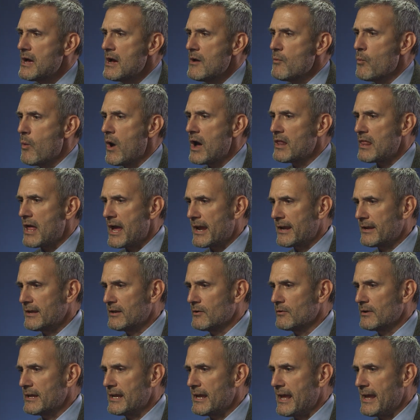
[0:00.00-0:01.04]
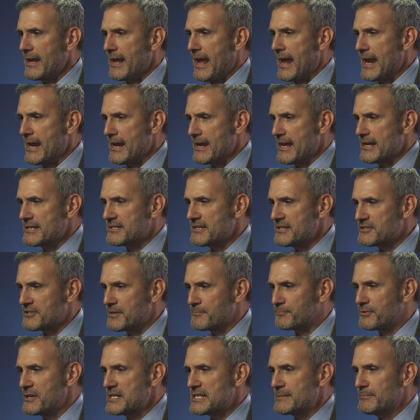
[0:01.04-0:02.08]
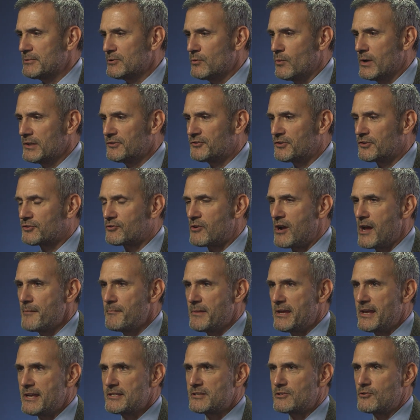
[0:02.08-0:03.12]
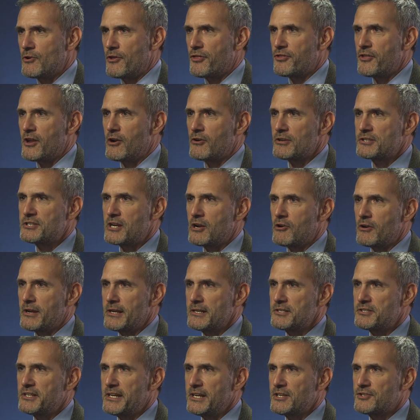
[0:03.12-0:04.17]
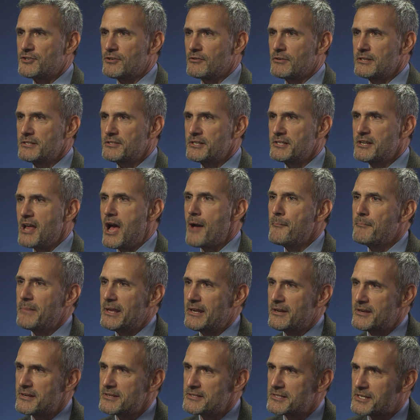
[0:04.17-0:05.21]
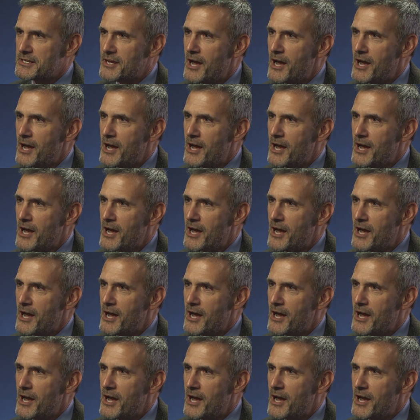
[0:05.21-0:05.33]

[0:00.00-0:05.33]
while I, you know, a, a assistant principal once described me as an authoritarian teacher and did not mean it as a